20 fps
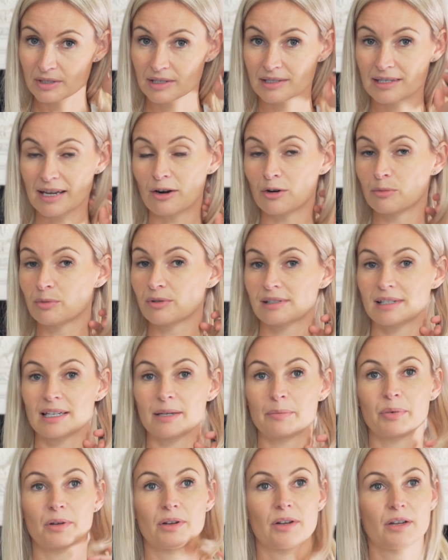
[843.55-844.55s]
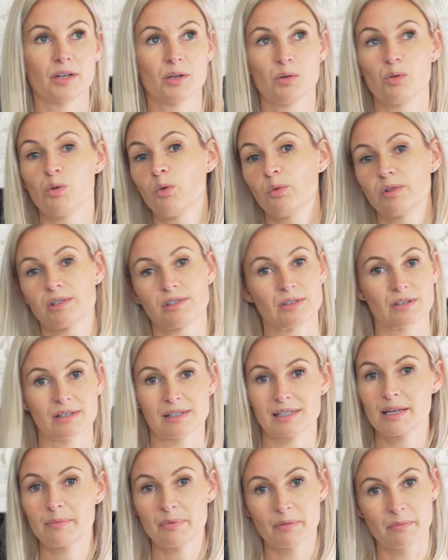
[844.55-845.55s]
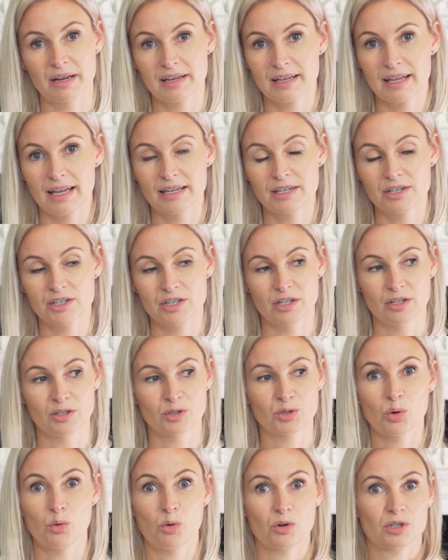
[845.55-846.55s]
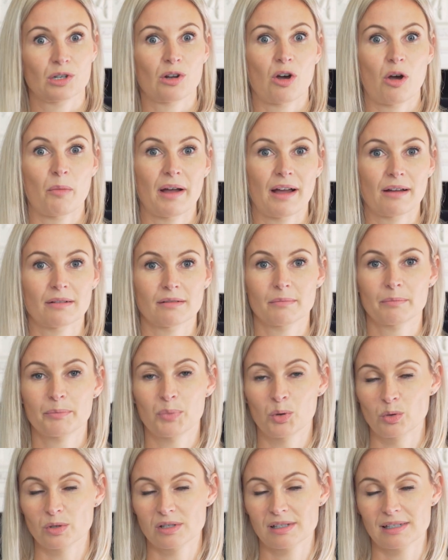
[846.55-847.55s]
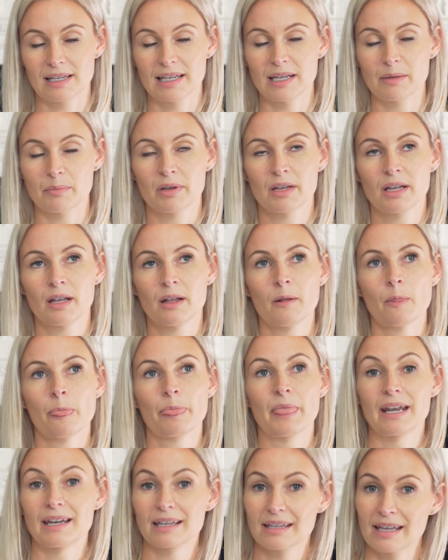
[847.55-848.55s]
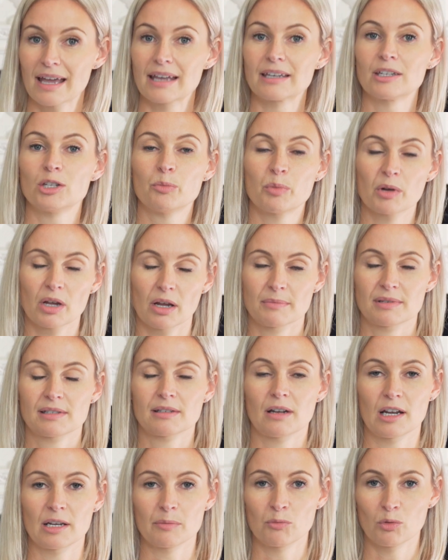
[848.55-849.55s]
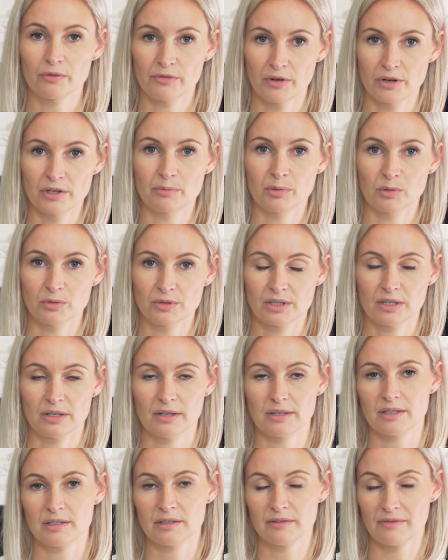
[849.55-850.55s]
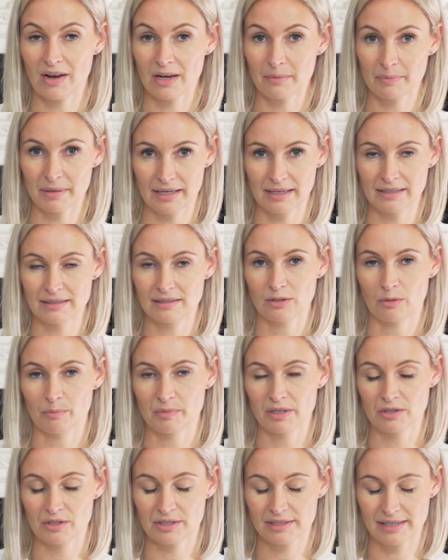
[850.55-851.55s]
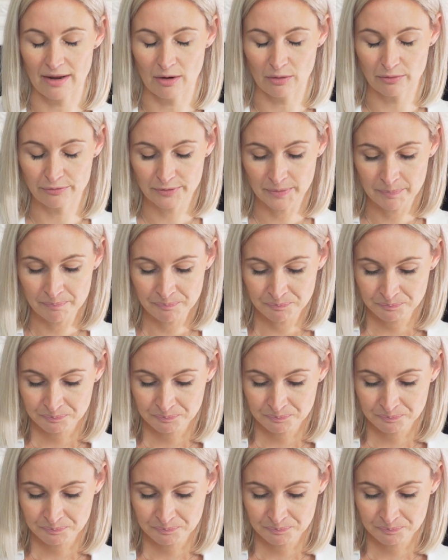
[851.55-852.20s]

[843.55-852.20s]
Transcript: was a terrible sleeper, who always took sleeping medication and talked a lot about poor sleep, then again, you become slightly more vulnerable to developing insomnia yourself.